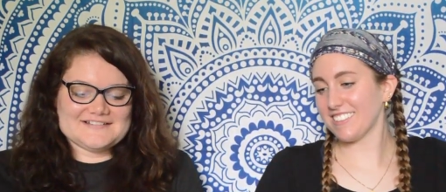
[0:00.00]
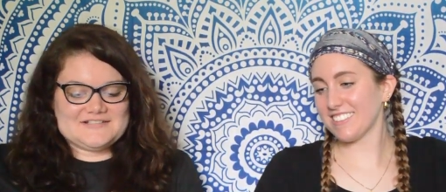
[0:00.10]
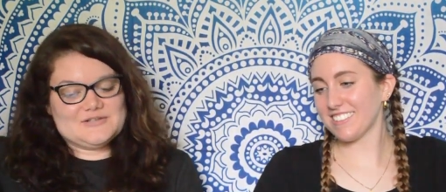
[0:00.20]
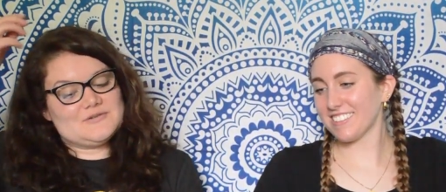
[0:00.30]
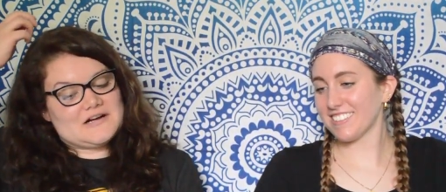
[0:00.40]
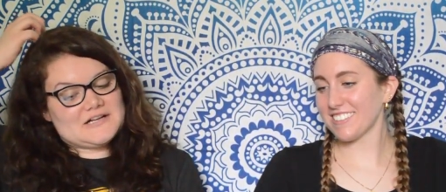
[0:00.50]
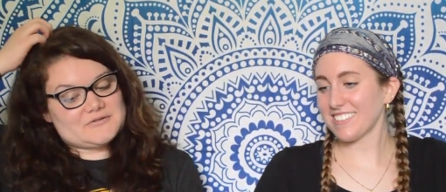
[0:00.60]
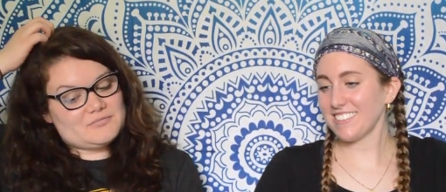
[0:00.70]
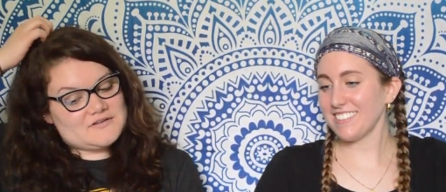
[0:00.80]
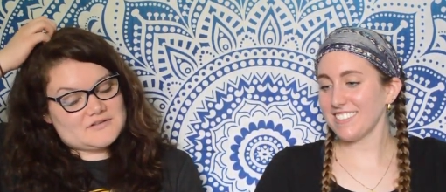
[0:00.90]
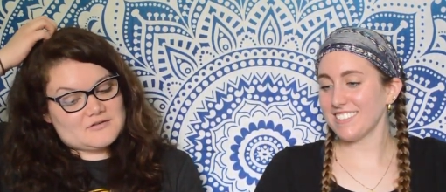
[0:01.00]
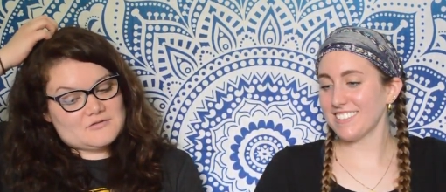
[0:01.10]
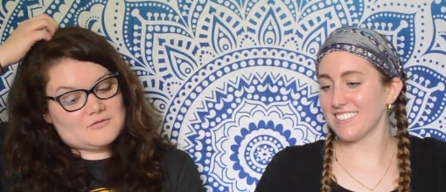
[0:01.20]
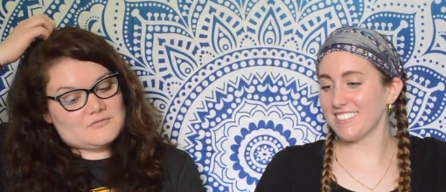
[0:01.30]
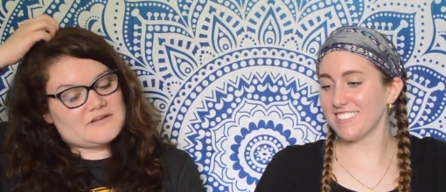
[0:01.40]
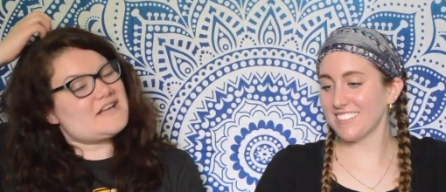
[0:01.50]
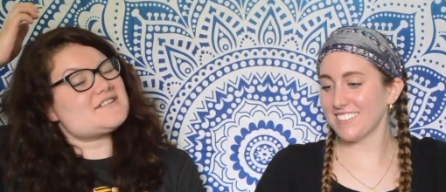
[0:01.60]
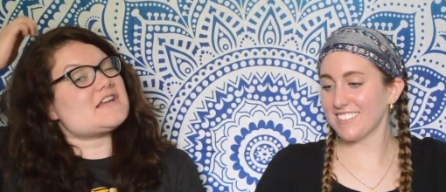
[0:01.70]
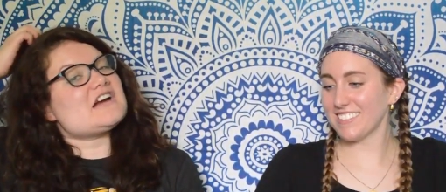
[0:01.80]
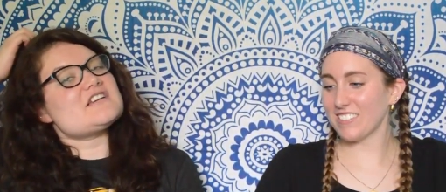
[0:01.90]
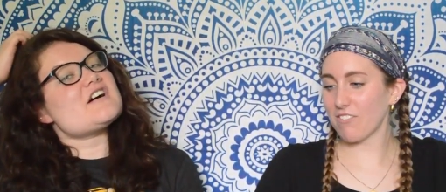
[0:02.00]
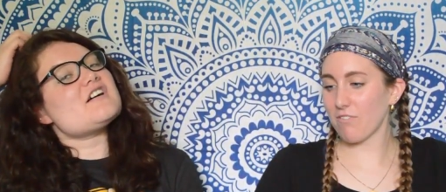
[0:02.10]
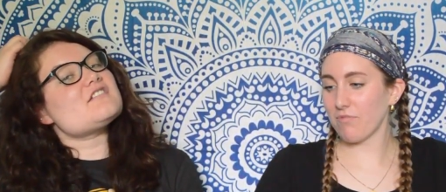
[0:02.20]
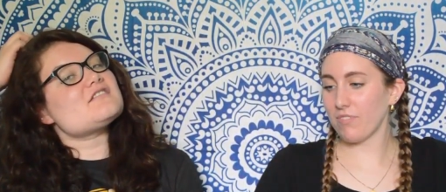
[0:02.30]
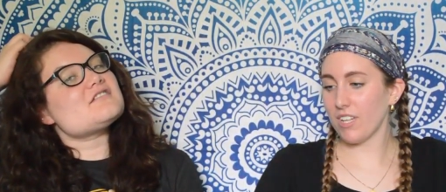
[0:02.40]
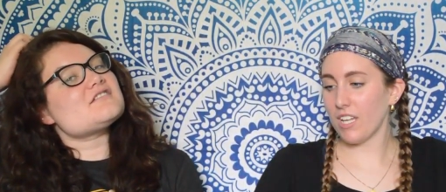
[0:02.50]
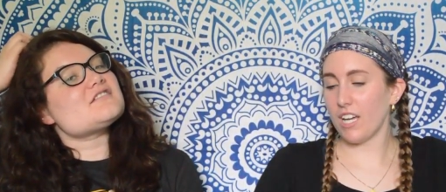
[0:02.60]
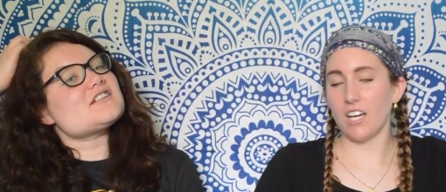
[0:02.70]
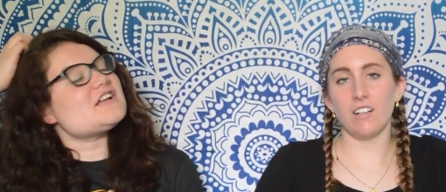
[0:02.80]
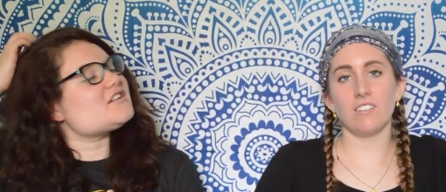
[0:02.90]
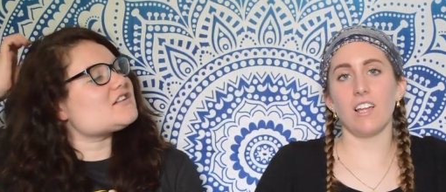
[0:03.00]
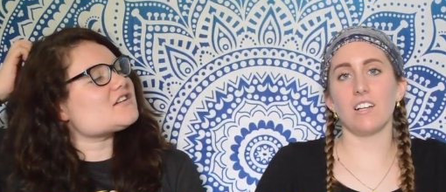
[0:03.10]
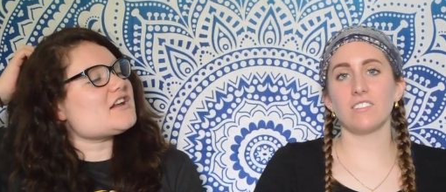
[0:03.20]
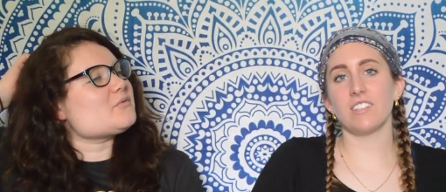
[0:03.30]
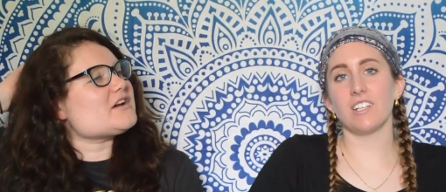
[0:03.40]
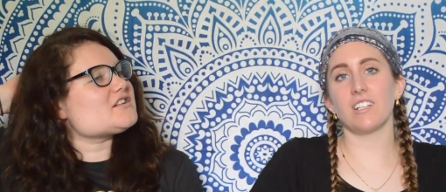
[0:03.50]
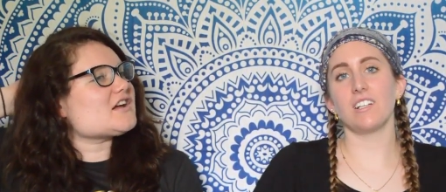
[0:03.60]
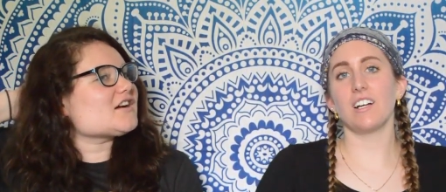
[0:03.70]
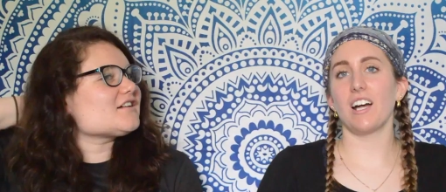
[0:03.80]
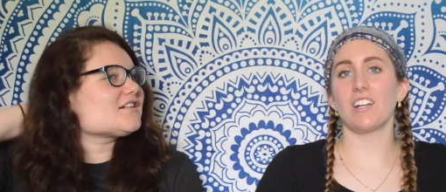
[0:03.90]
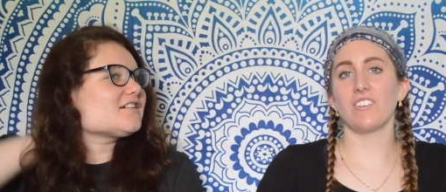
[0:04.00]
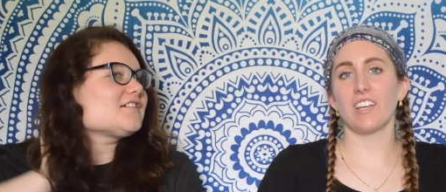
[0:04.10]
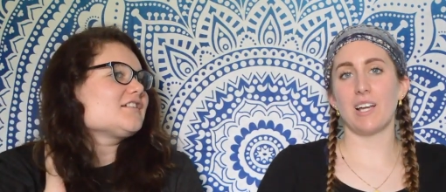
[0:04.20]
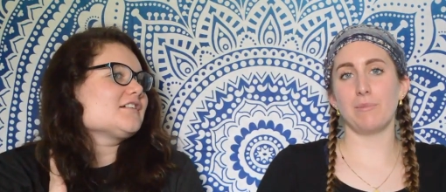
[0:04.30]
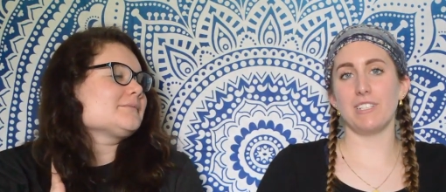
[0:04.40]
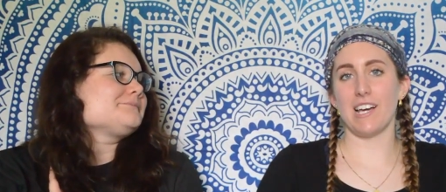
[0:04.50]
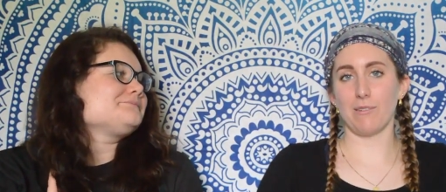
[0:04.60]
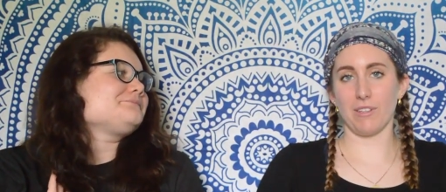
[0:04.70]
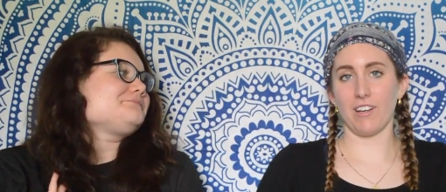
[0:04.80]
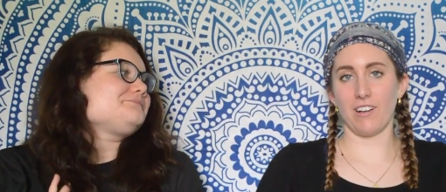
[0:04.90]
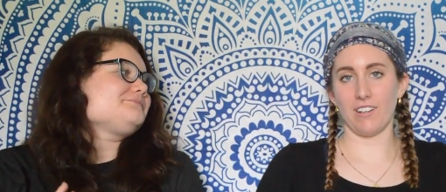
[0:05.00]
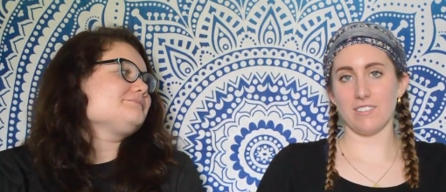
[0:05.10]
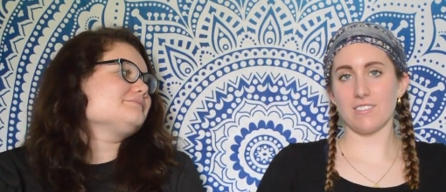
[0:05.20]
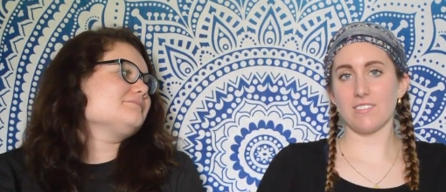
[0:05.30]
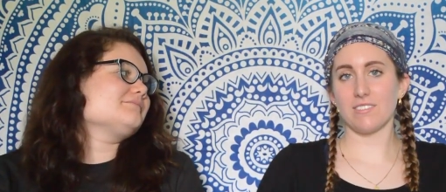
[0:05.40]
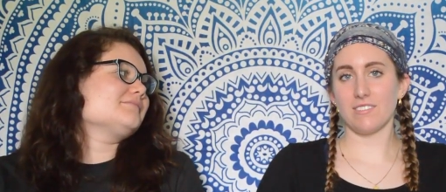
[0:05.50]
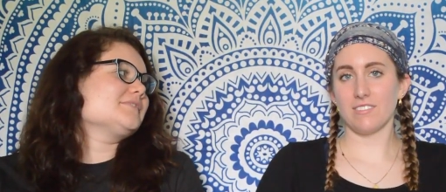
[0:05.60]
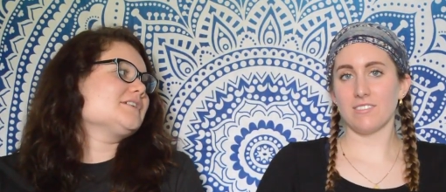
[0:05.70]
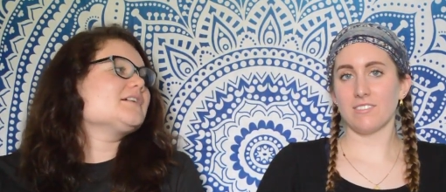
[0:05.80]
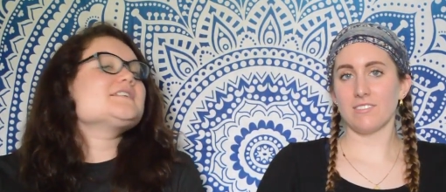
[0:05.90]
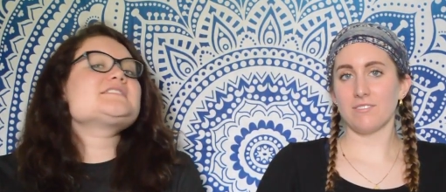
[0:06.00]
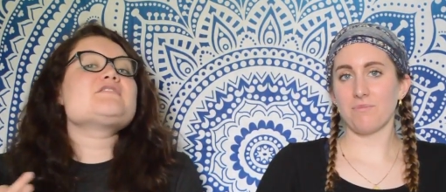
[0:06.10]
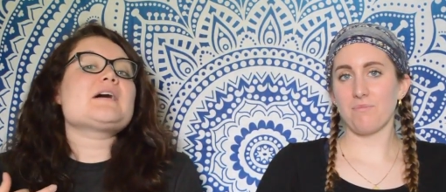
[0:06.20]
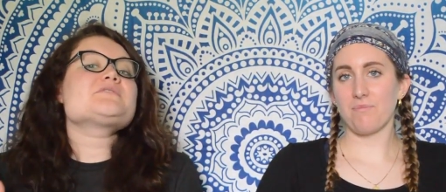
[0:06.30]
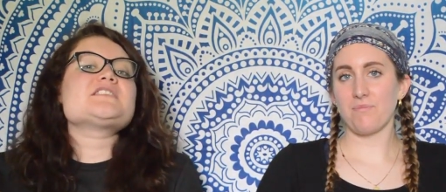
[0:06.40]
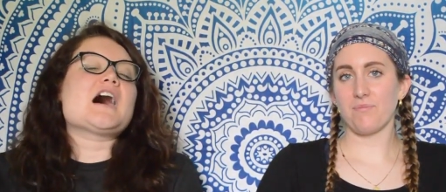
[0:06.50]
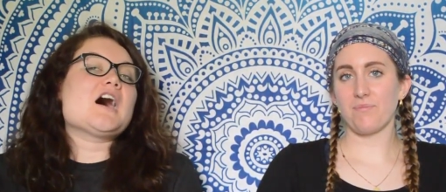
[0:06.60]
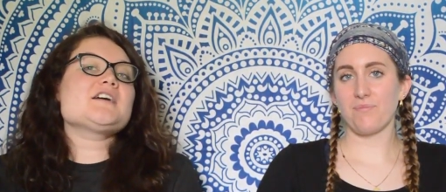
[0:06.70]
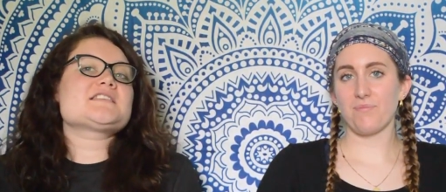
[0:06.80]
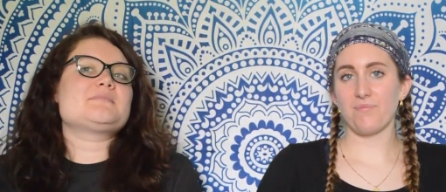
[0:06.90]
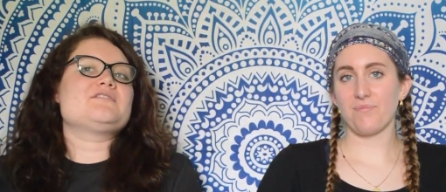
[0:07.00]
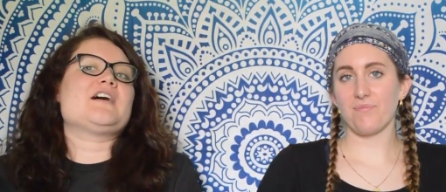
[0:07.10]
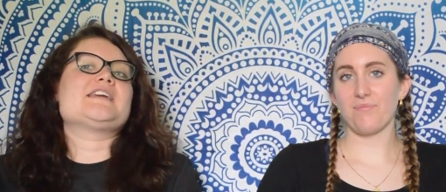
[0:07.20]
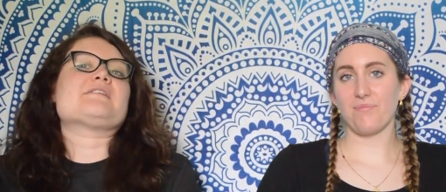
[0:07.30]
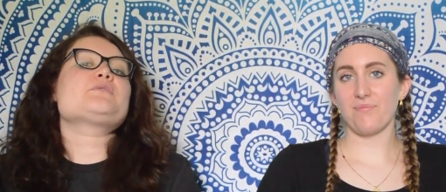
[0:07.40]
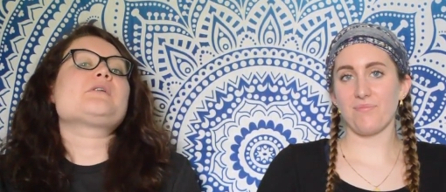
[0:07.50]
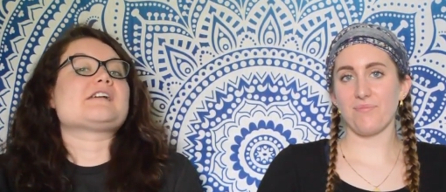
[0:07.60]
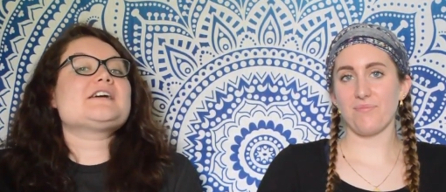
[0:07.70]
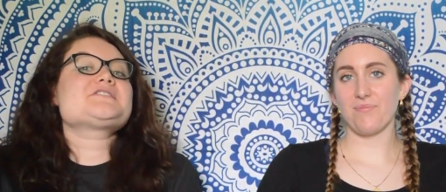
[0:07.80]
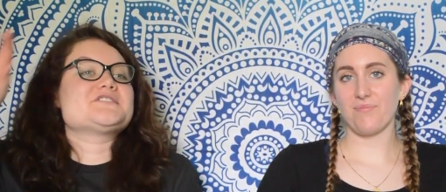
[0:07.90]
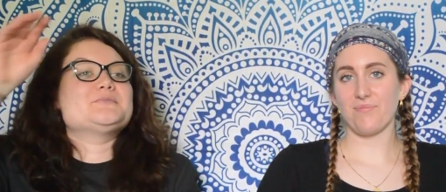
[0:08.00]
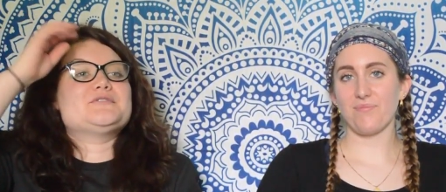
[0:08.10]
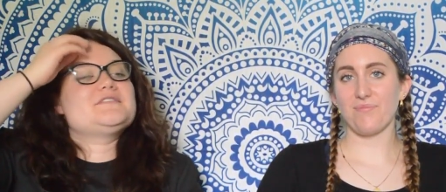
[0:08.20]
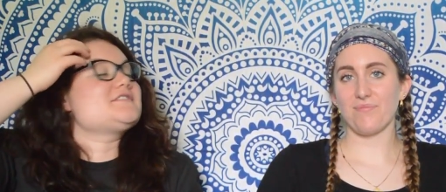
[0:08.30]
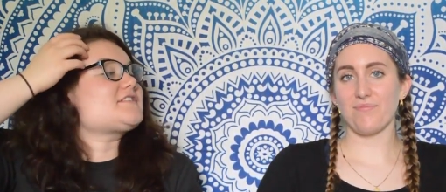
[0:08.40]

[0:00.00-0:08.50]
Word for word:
Speaker 1: Dude, Oz would be so cool. It'd be kind of scary though.
Speaker 2: I don't. I don't think you're there. I don't think I'd be down with Oz.
Speaker 1: See, if I was in Oz, I'd be fine. Everywhere else in the movie's